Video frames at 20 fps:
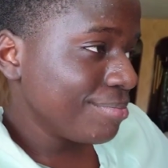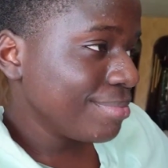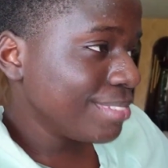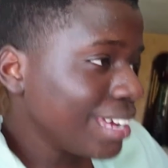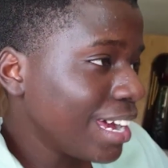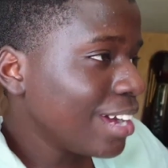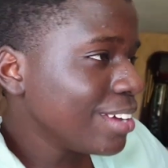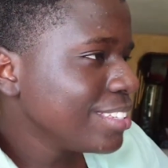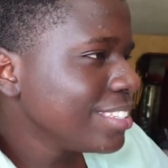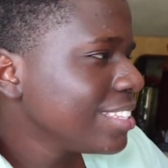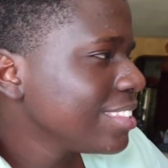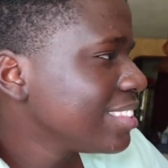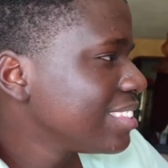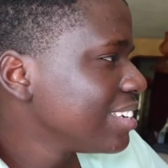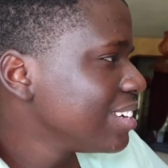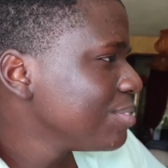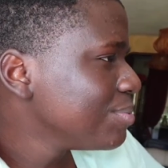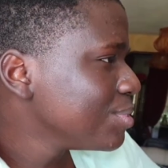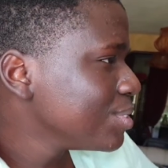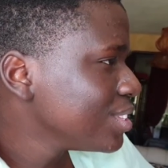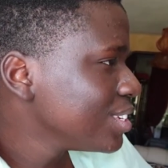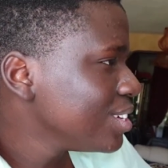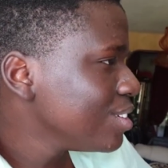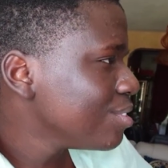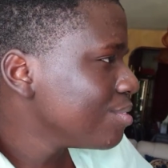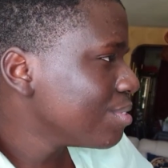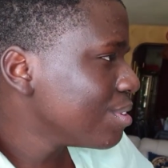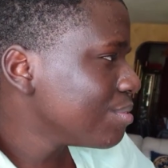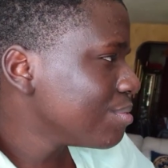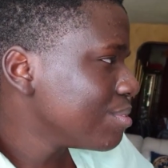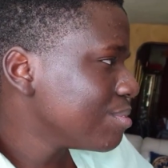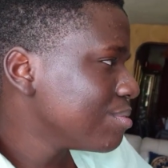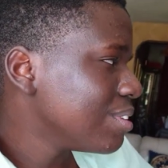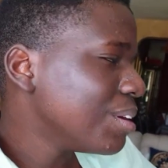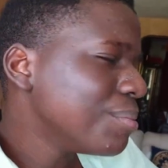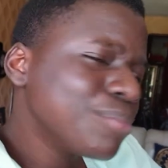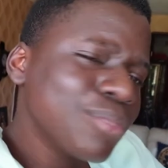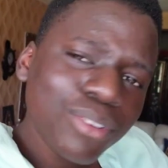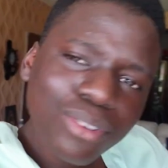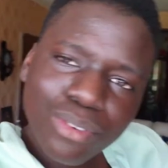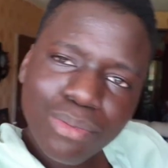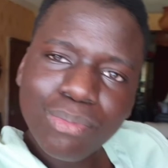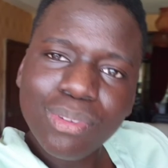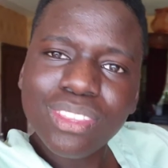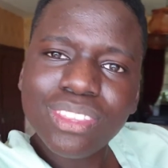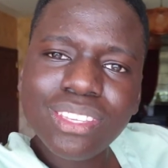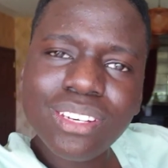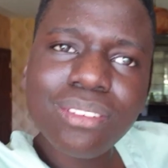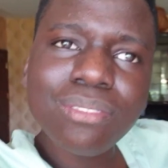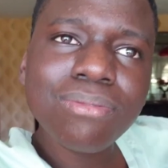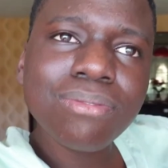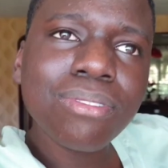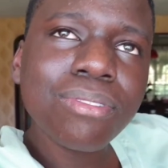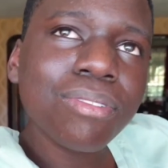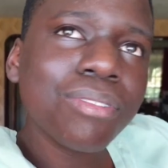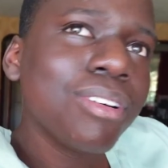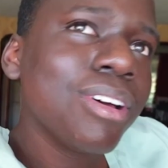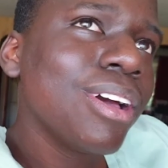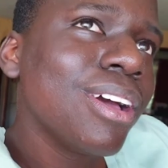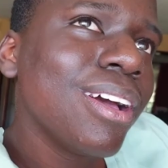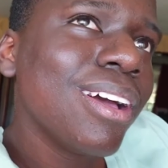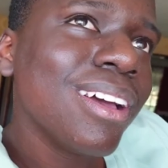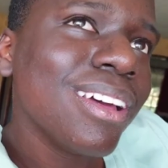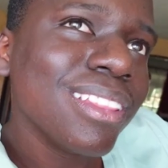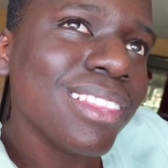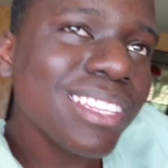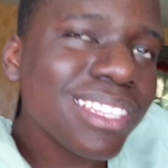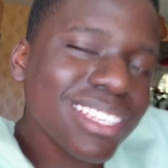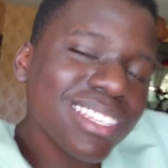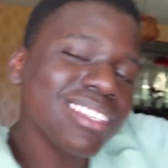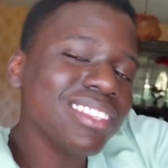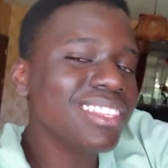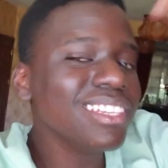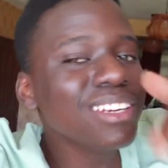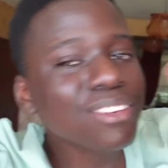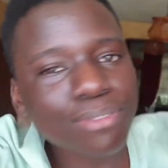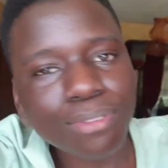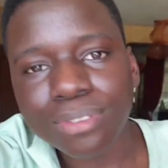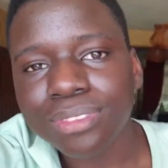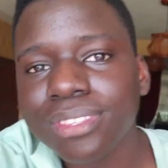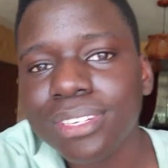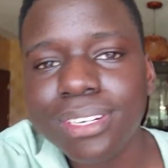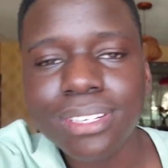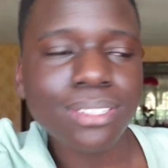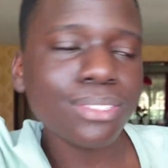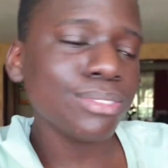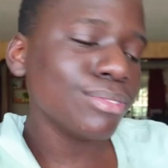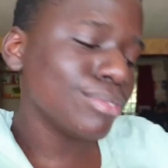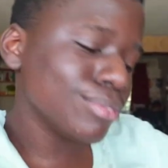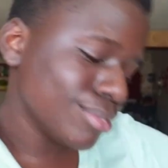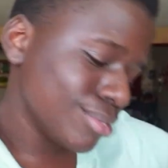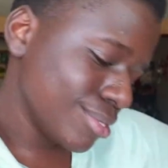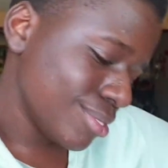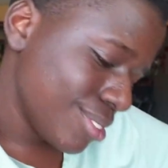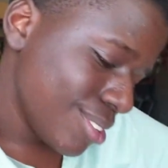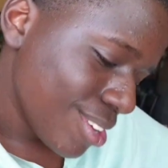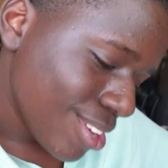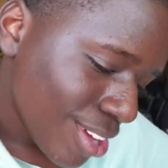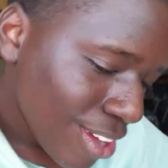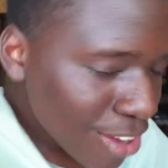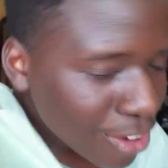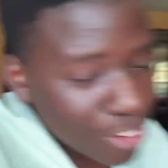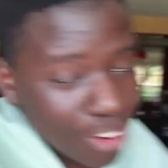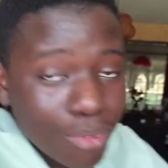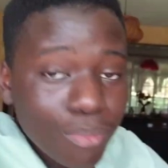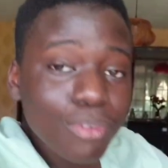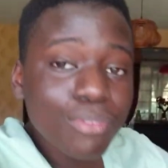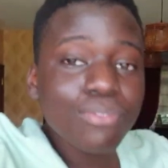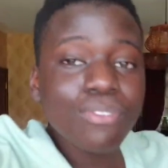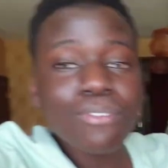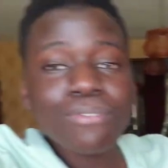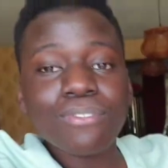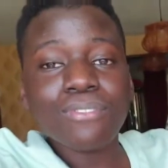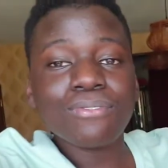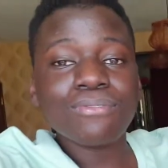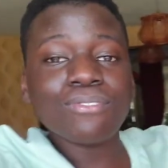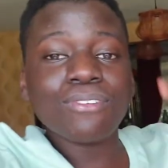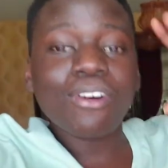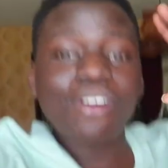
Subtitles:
Is it 3-4-3 or 4-4-4? I'm going to be 3-4. This is 3-4-3, so it'll be 4-4-4.